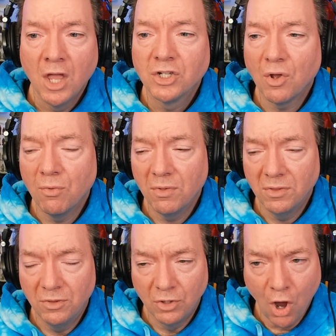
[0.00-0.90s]
So
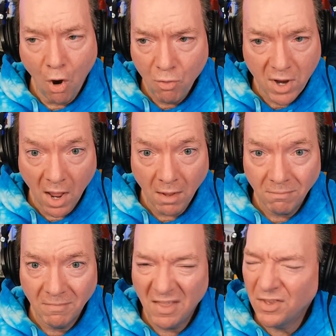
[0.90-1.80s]
the CODA,
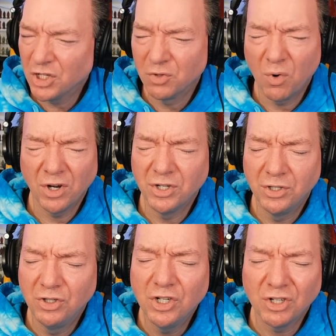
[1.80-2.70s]
and this is where it's
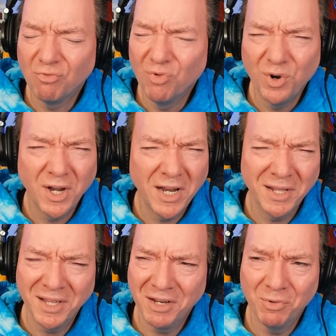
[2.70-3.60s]
just
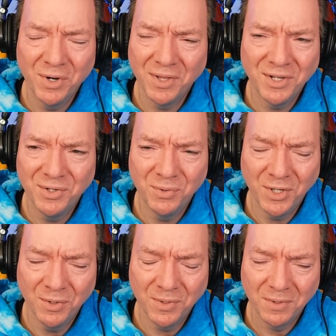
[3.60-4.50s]
really, really too
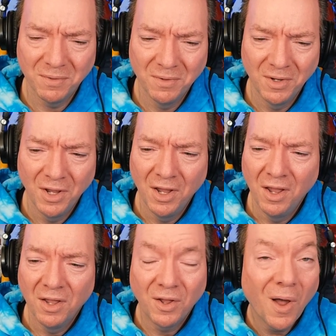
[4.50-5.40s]
cute.
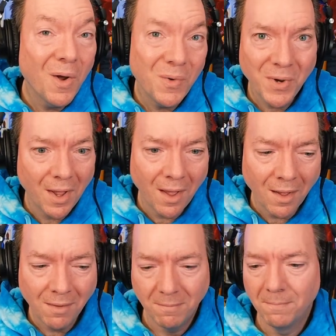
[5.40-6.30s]

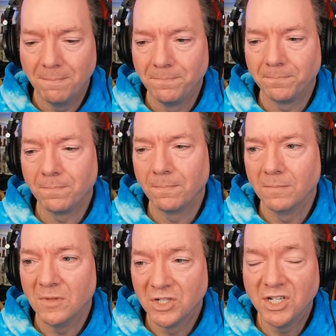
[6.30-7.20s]
CODA,
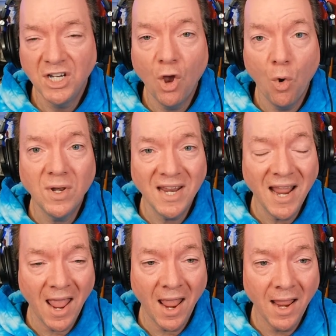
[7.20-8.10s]

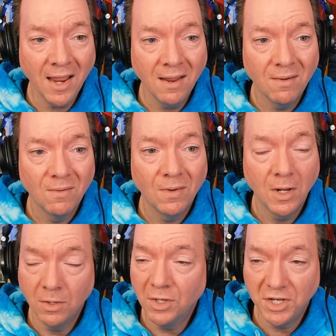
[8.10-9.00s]
C-O-D-A,
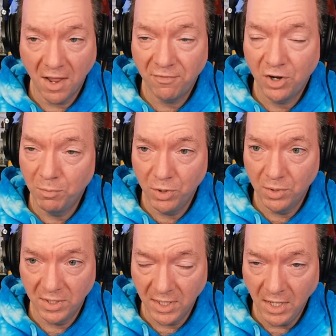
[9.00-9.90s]
in the deaf
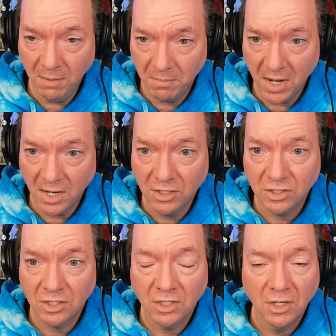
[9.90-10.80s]
community means